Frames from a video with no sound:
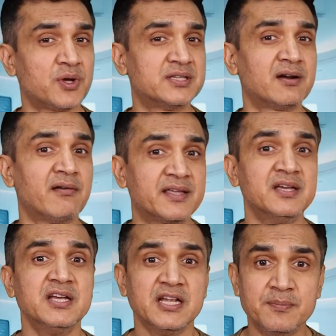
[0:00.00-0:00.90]
together like
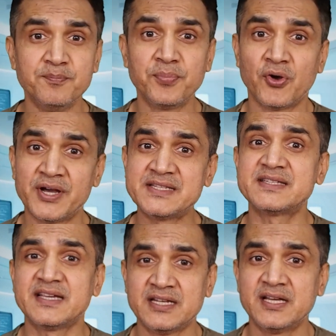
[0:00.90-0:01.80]

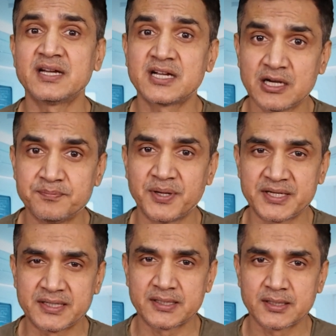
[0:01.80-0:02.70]
employees in a
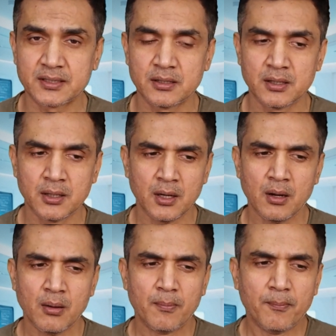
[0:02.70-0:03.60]
company.
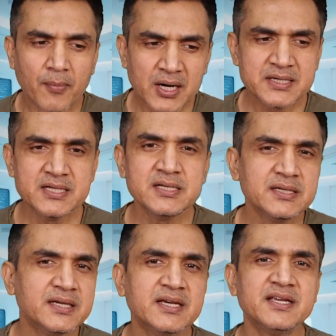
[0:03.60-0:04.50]

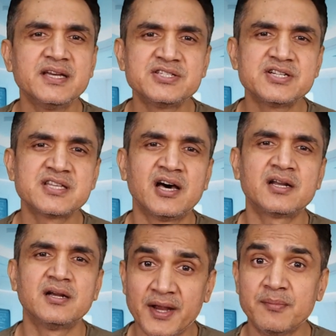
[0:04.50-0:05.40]
Multi AI agents
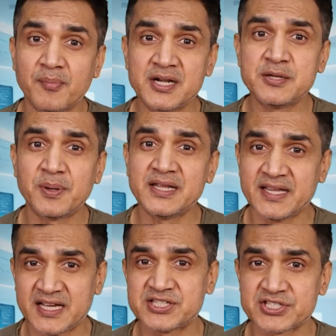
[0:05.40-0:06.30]
are when multiple
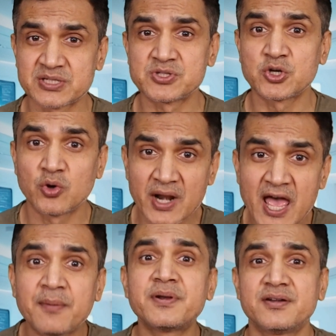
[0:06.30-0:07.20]
AI systems
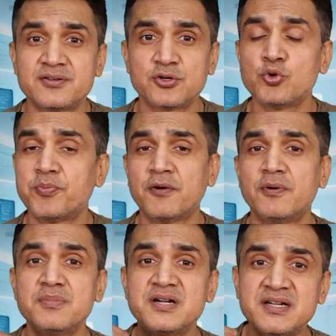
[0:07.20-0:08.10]
collaborate to
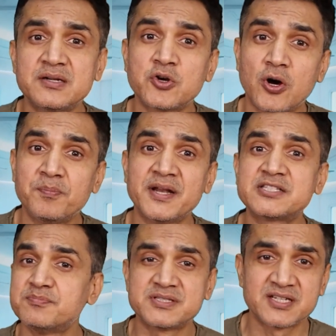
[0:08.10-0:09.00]
perform
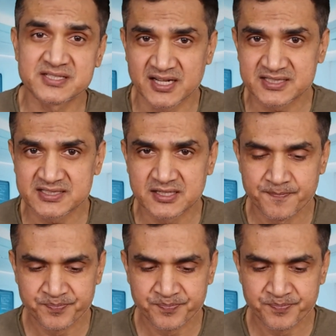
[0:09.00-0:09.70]
complex business tasks.